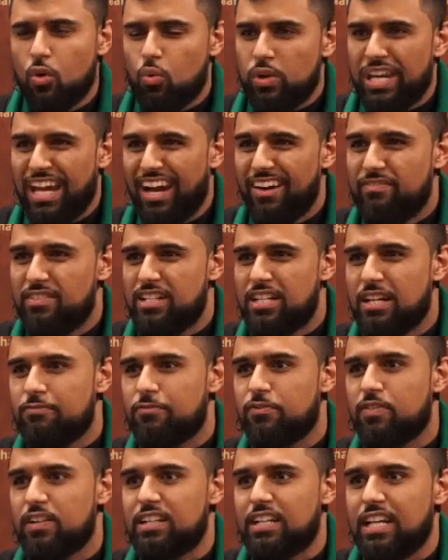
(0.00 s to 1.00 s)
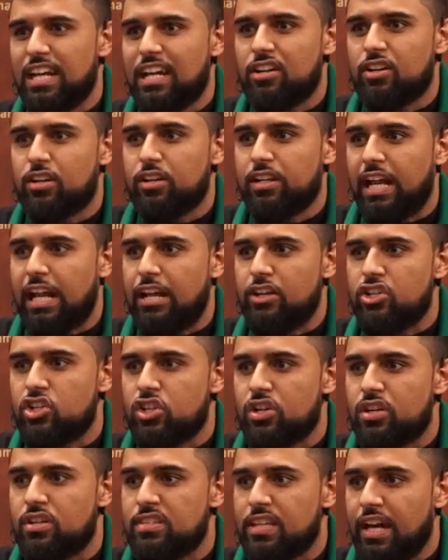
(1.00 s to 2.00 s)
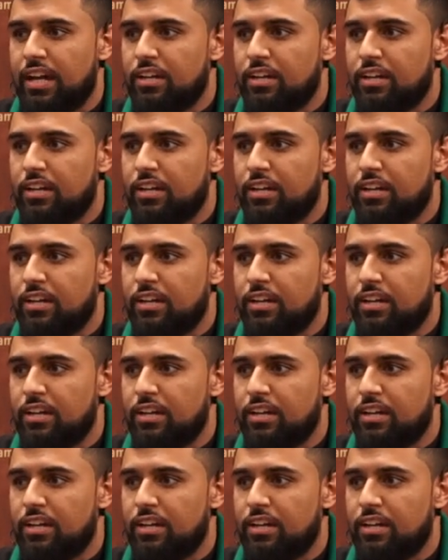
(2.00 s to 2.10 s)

We have different inner natures,